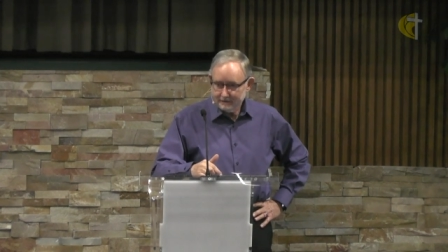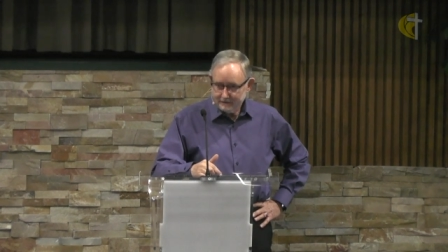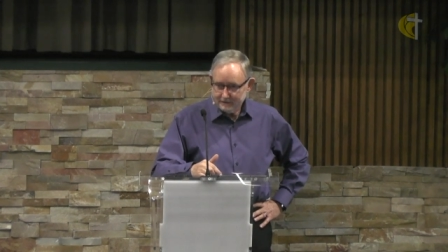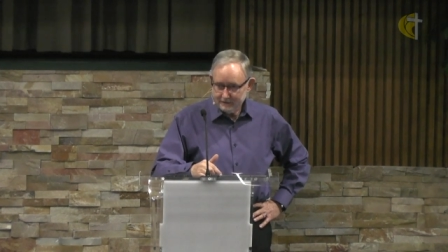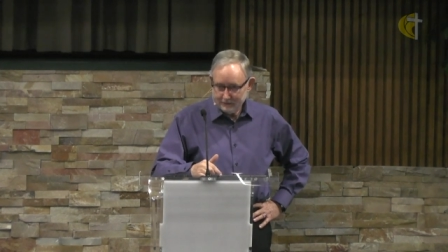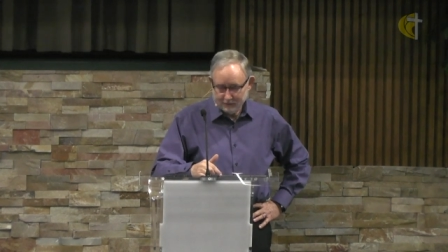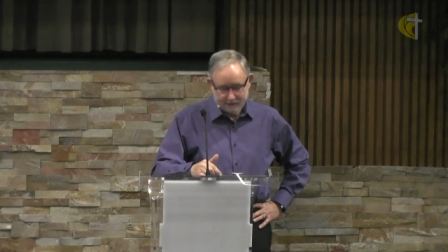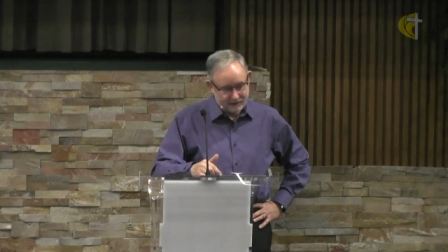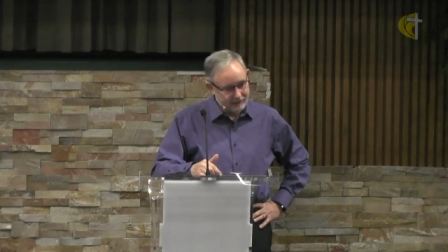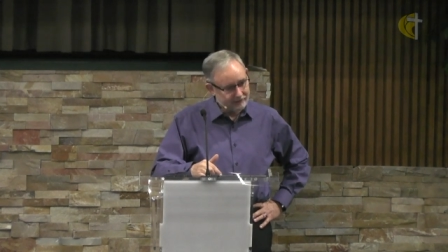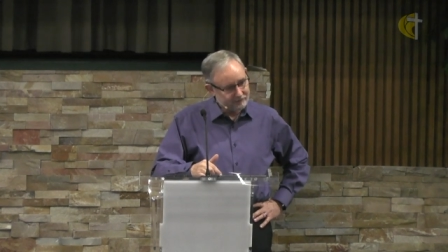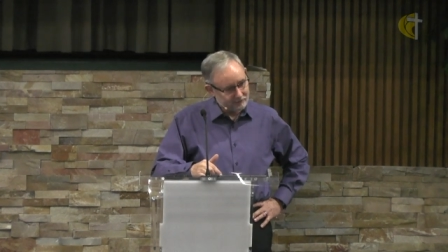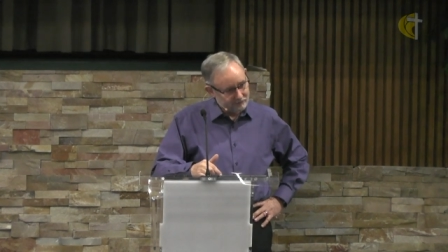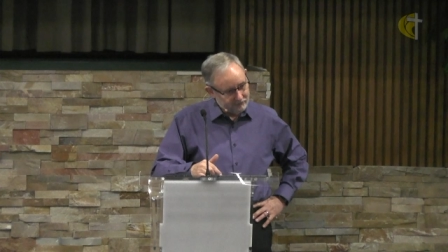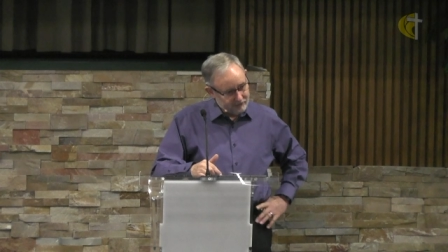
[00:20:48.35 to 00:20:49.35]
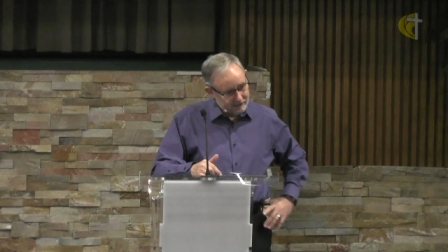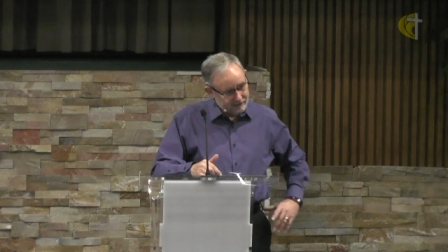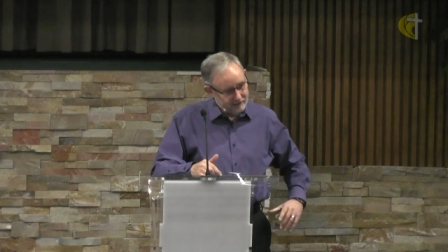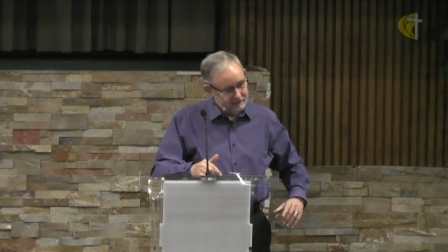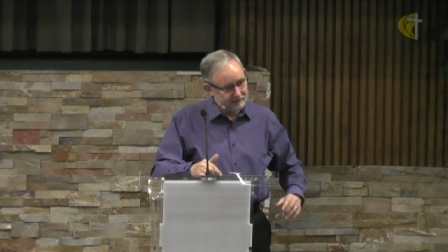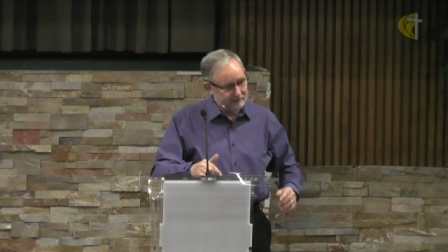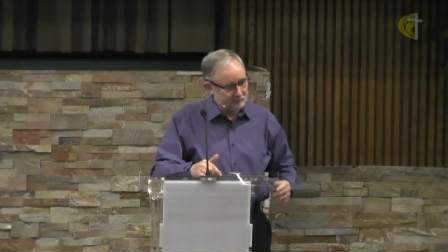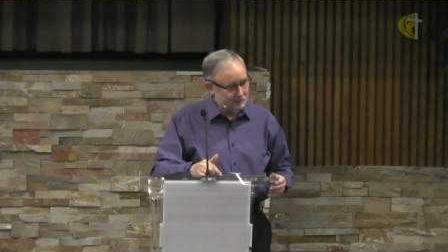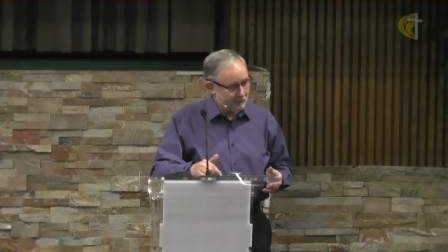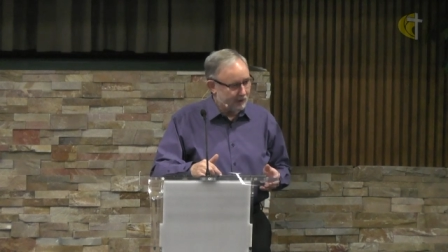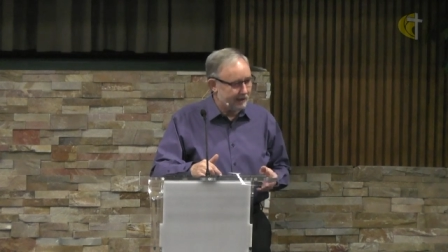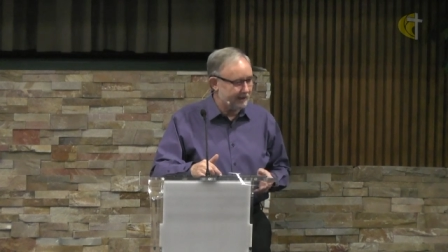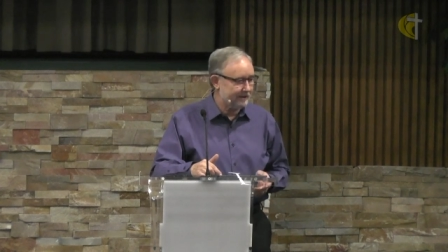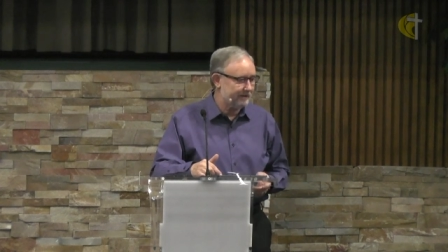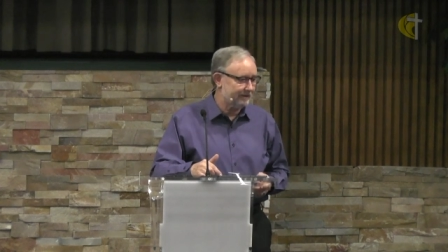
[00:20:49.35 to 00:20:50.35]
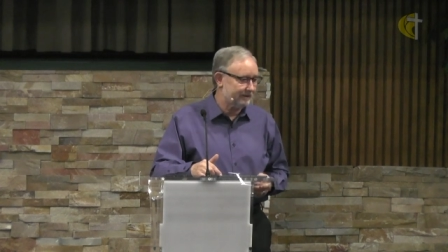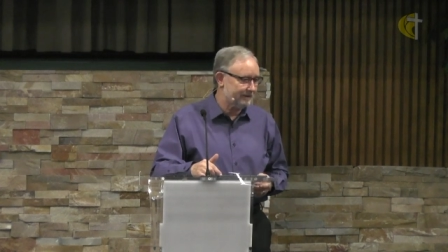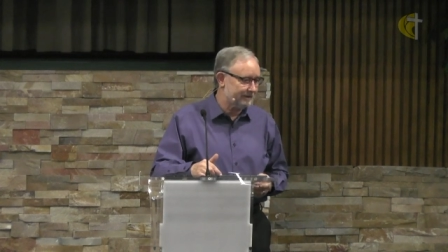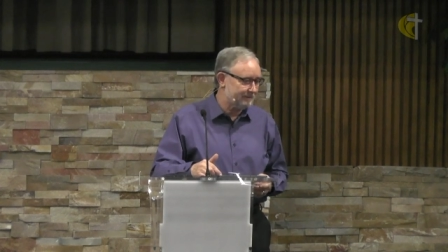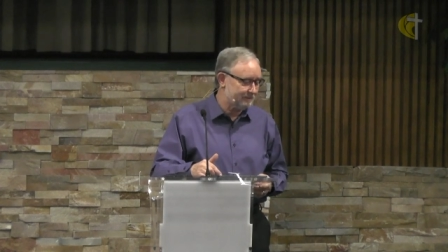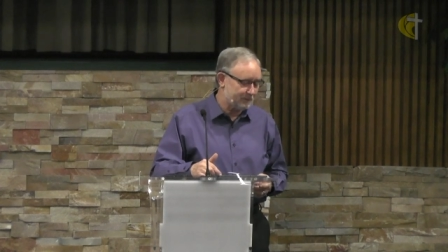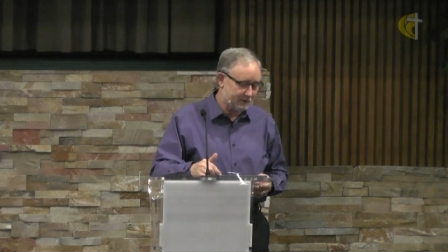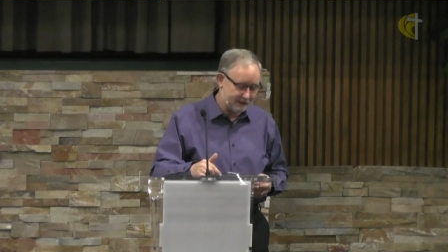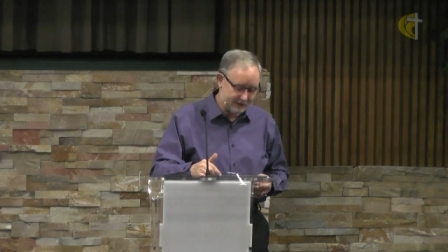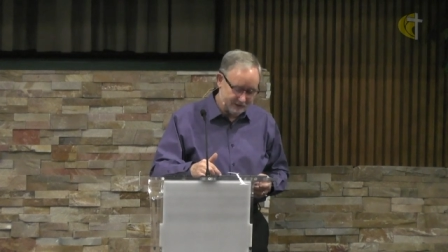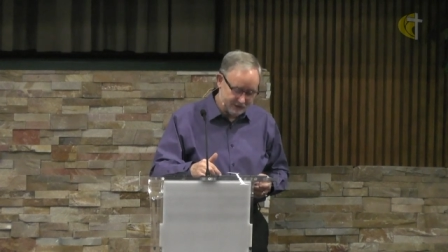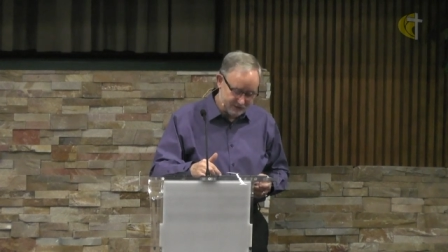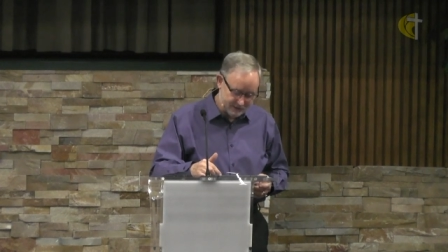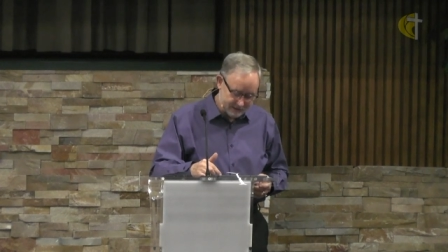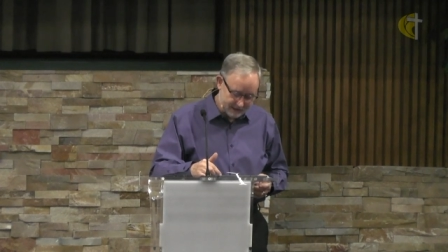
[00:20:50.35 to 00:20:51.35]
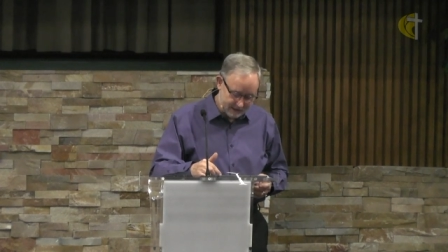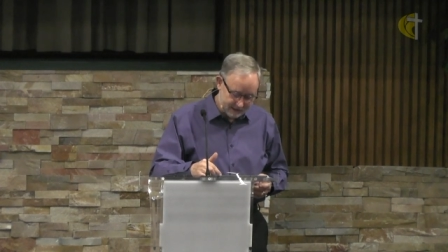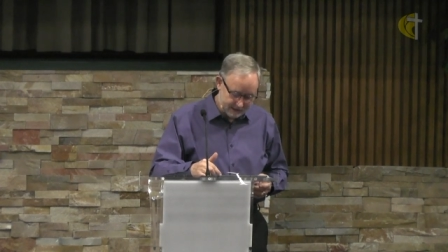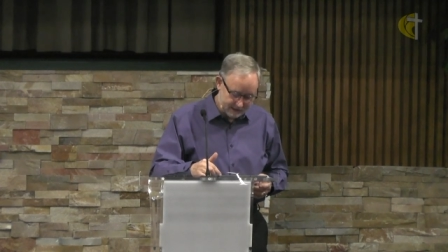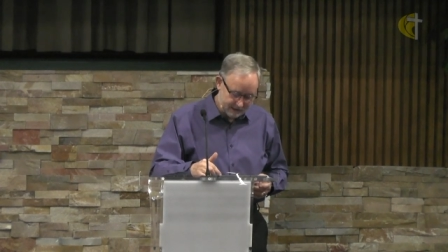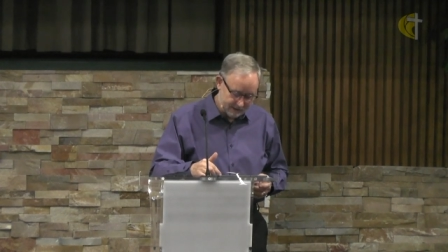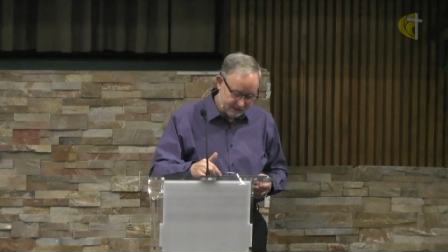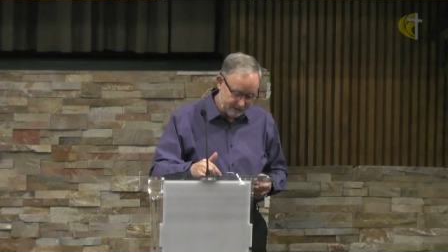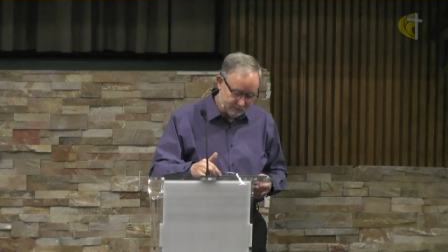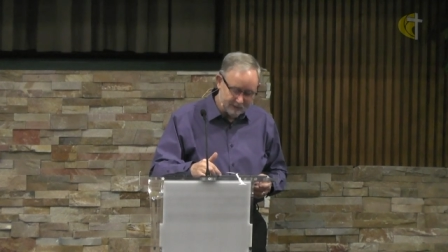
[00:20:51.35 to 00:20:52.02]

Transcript: you know, you have to feed and water and brush and take care.